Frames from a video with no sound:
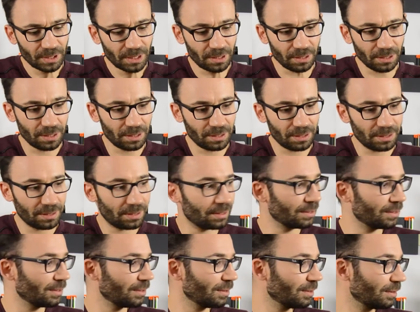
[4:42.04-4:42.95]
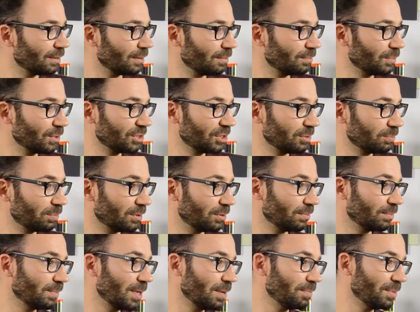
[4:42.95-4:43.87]
multiple,
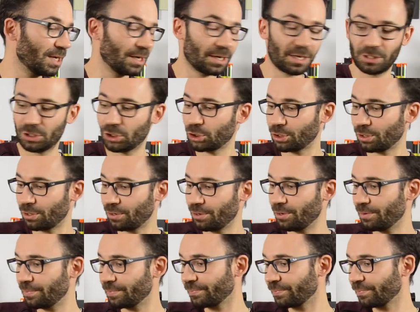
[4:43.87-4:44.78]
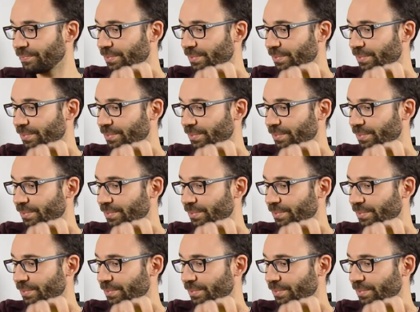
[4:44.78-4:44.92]
maybe I can show you,